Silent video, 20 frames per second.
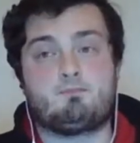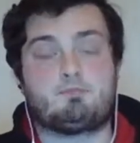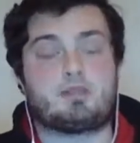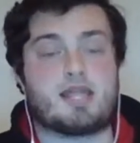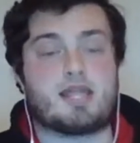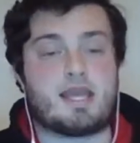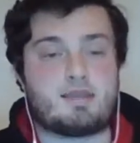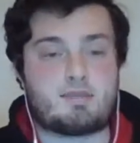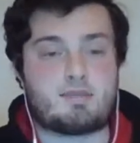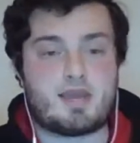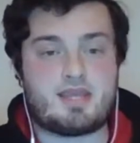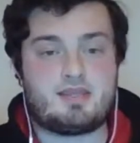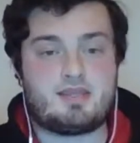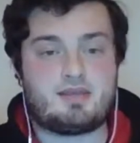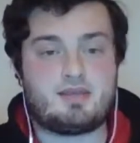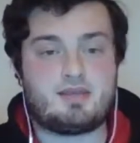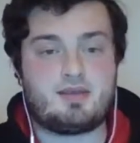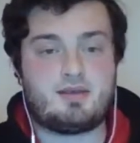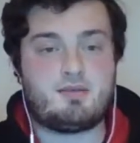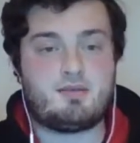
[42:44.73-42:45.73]

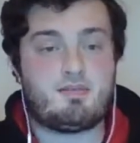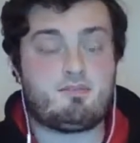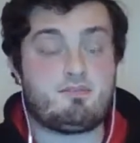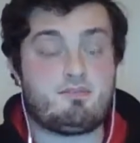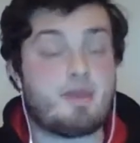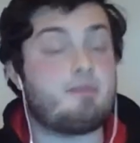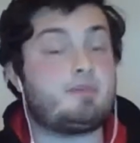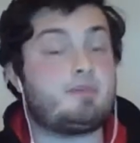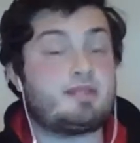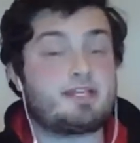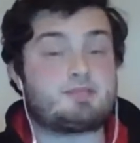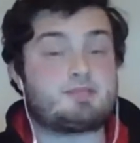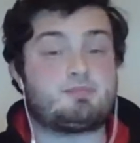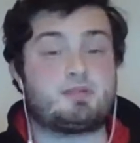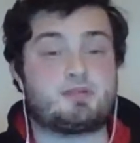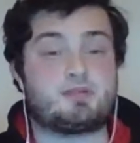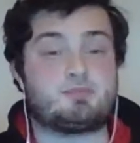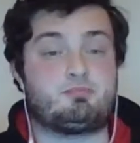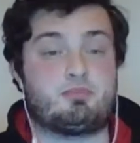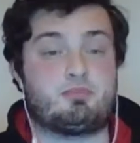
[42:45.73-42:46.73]
playmaker. Maybe that's
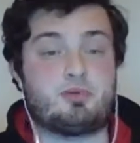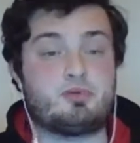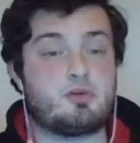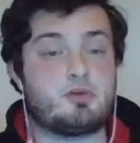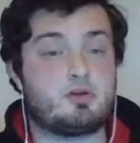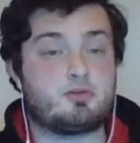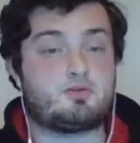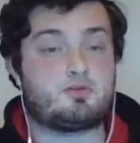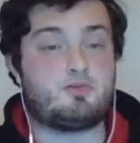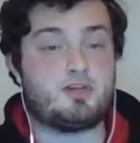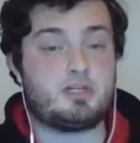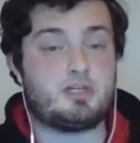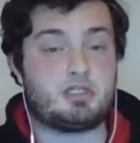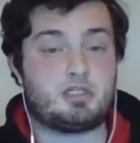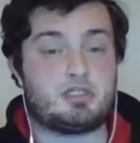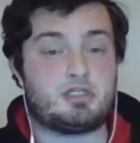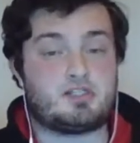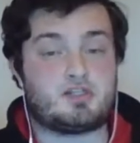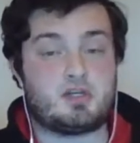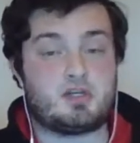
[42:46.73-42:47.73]
because Bruno's
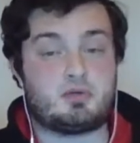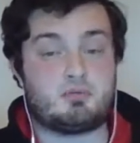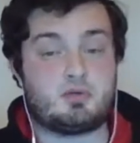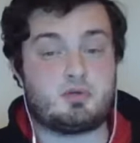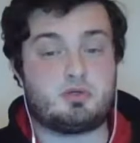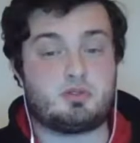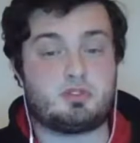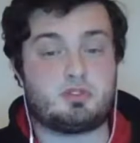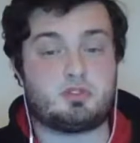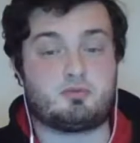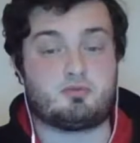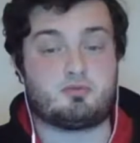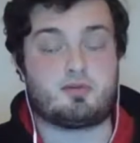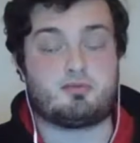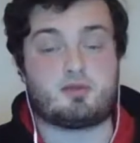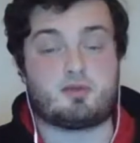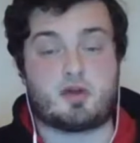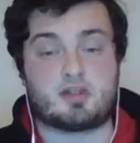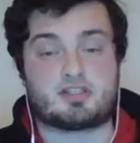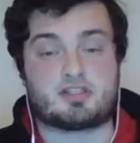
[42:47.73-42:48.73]
finishing so much.
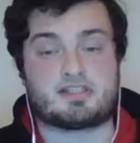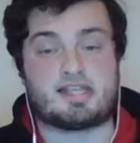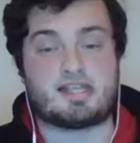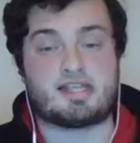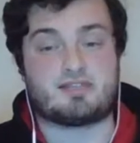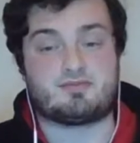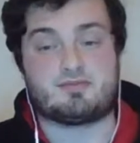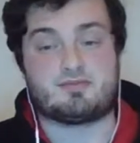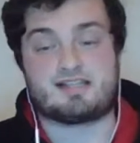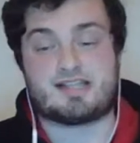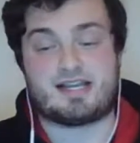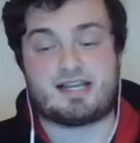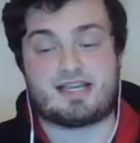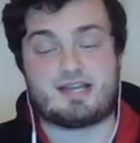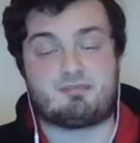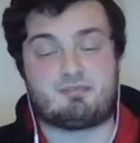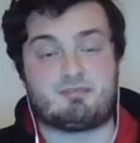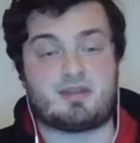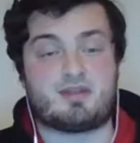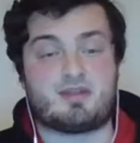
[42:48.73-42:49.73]
We've got a centre
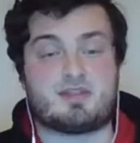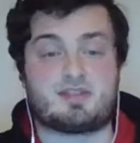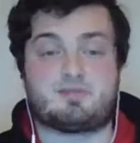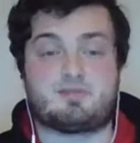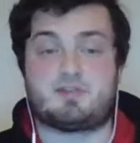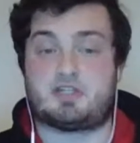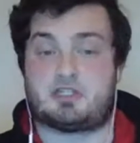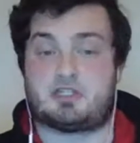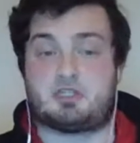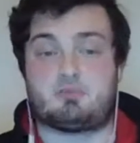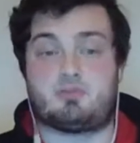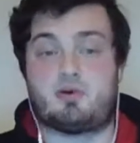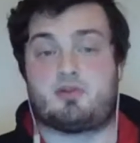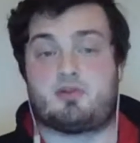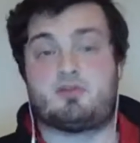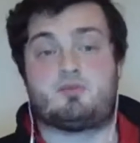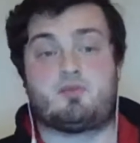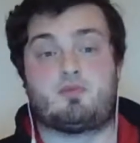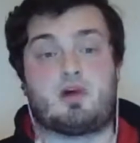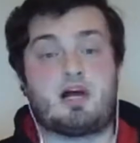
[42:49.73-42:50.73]
attacking mid that's finishing
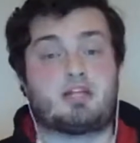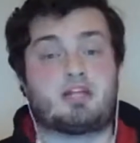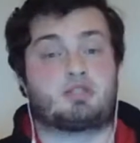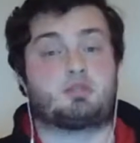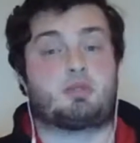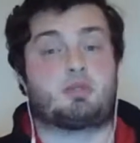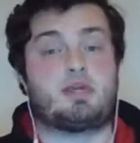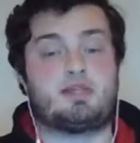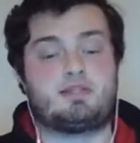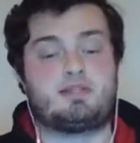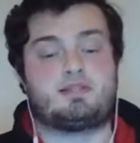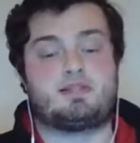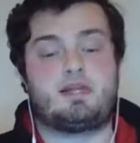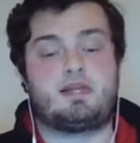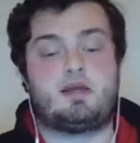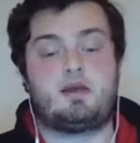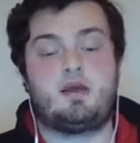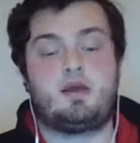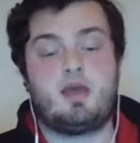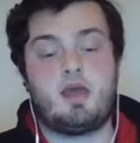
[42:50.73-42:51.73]
more than what our strikers
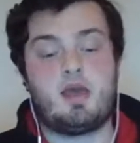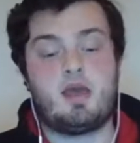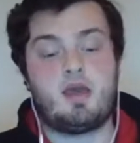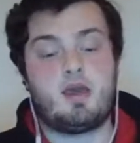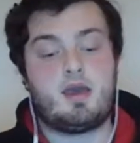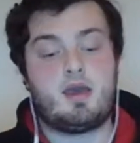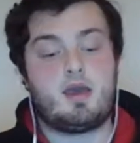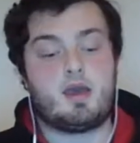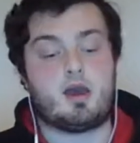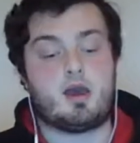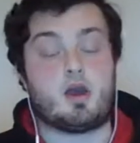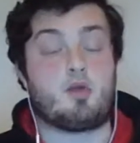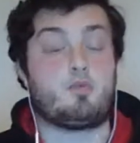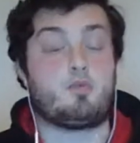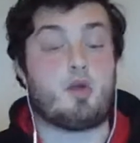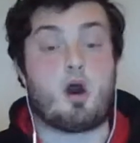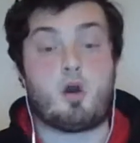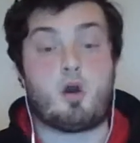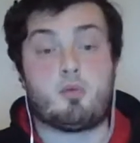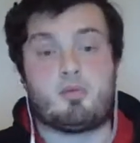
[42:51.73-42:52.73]
are.
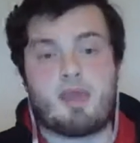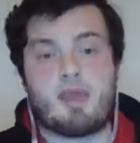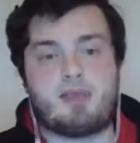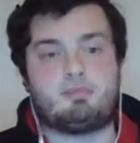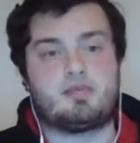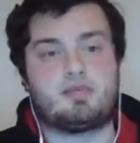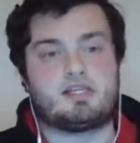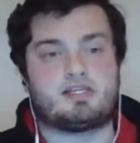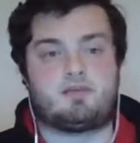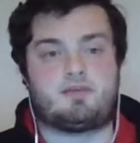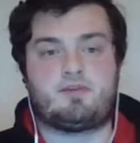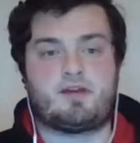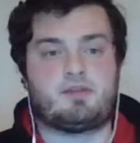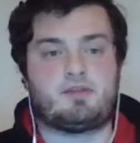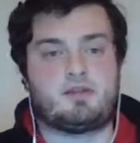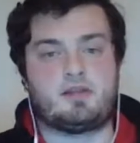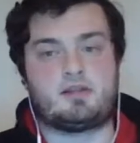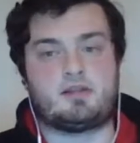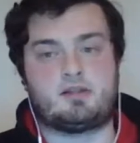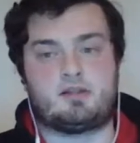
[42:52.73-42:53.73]
Or maybe it's the
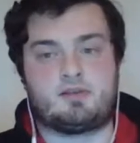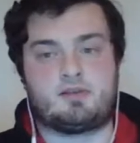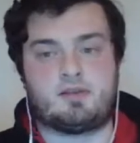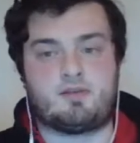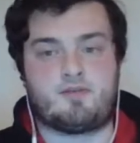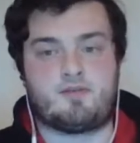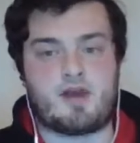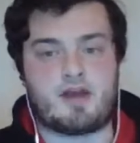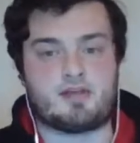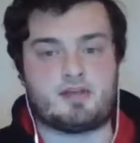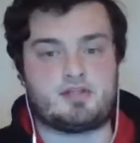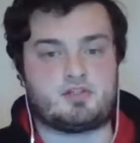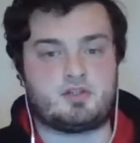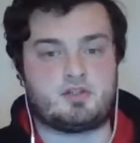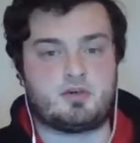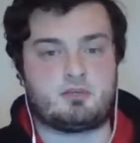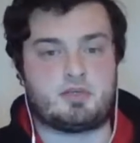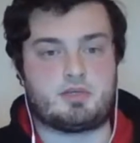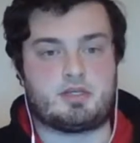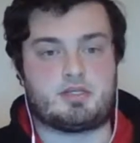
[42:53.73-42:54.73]
fact that Cavani's
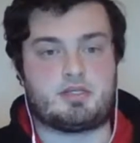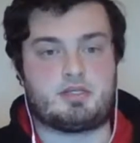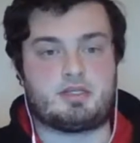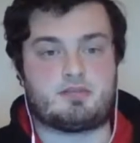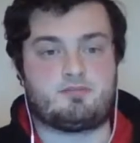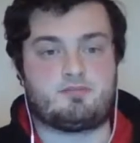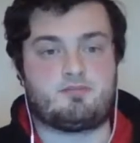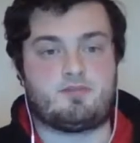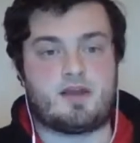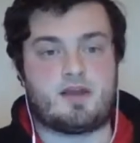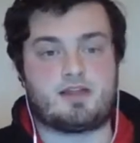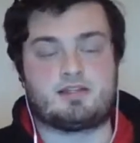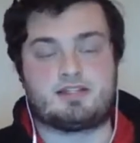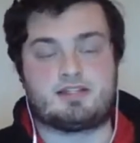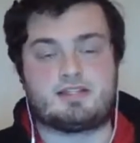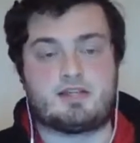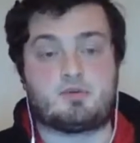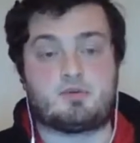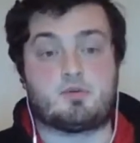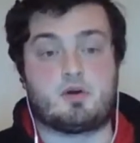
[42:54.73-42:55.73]
coming and you can finally
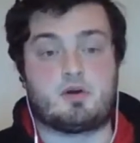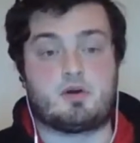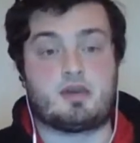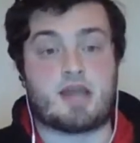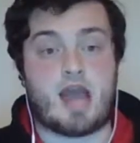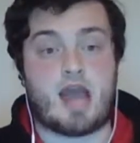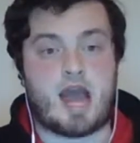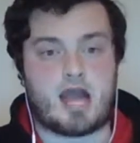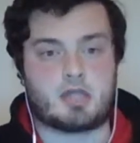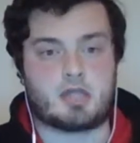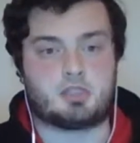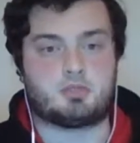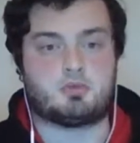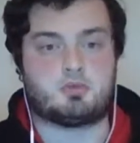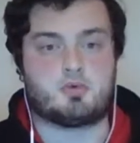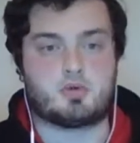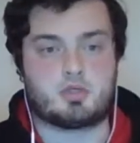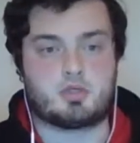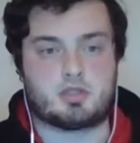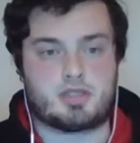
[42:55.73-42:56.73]
see what an
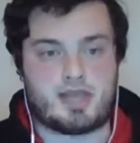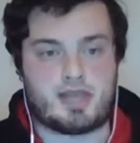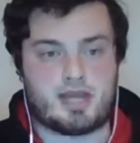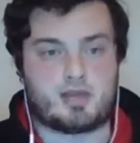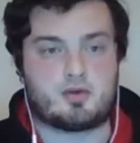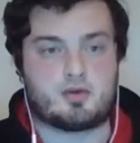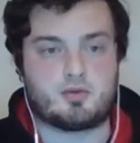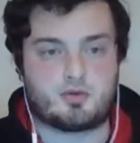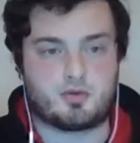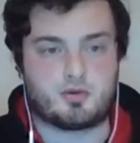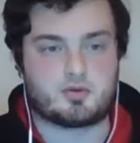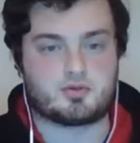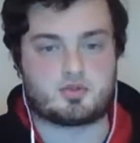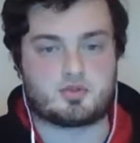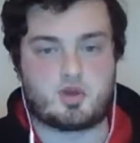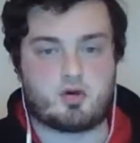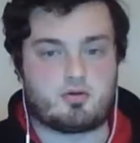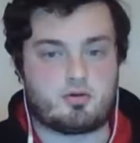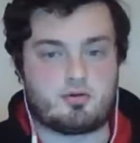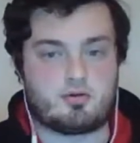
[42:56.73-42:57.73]
actual clinical goal
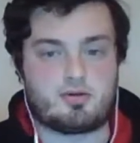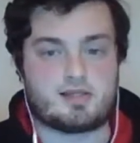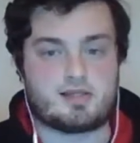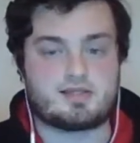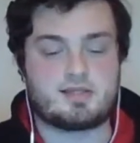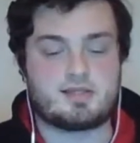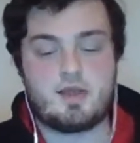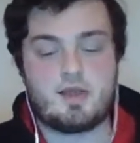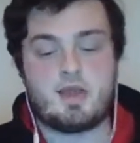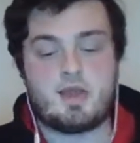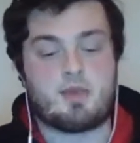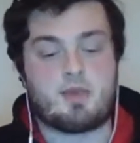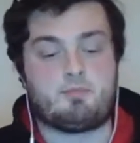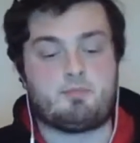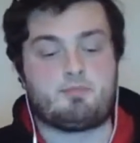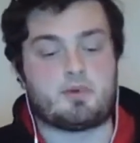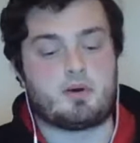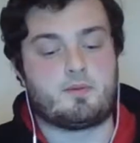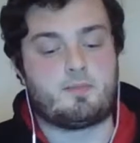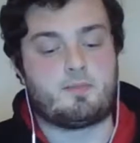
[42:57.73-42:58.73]
scorer is.
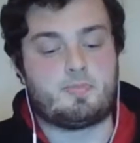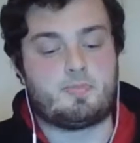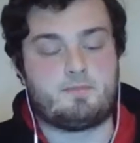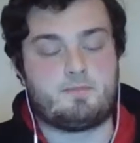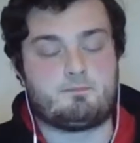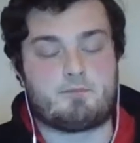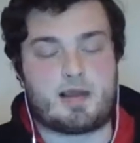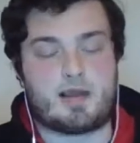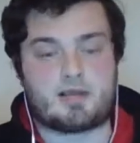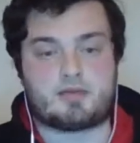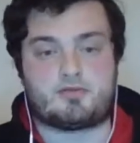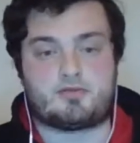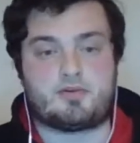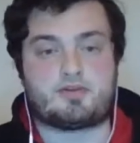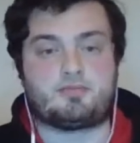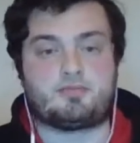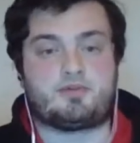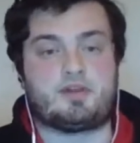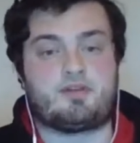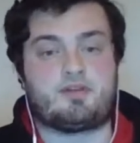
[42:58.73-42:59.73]
But Marcus
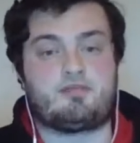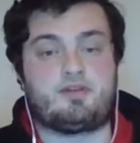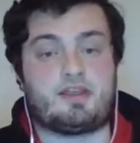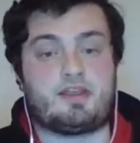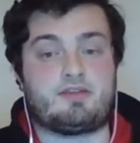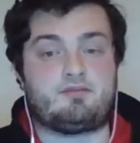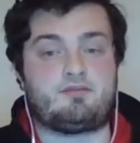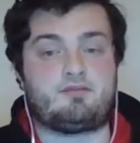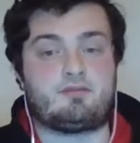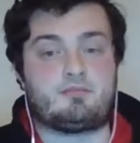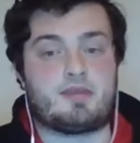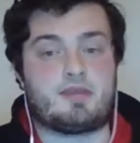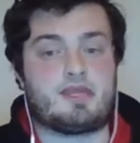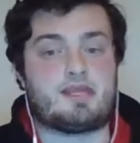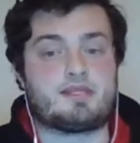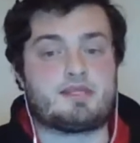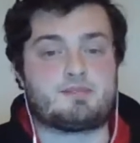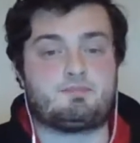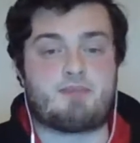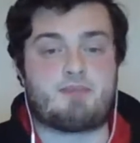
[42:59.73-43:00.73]
Rashford, I think, for
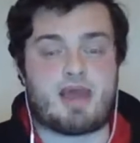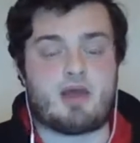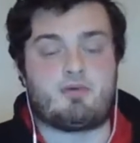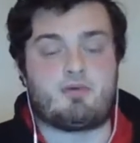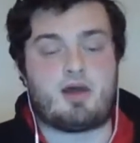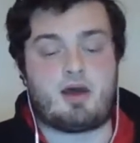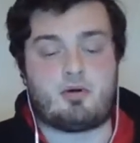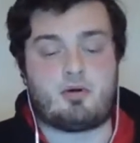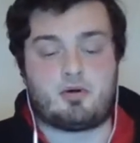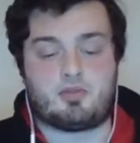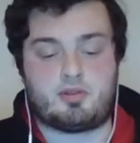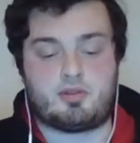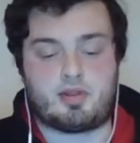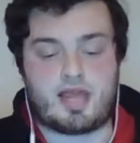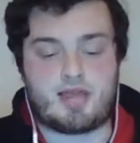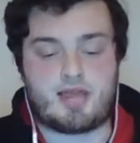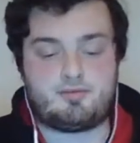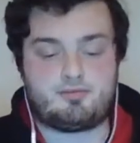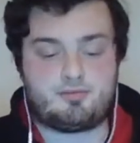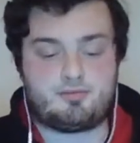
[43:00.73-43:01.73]
me, is better out on the
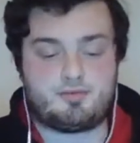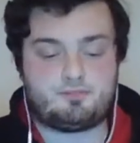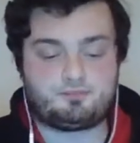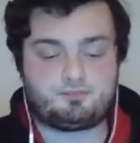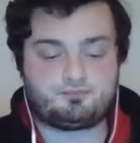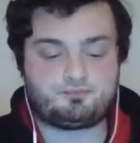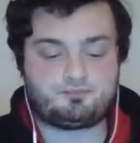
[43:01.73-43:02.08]
left.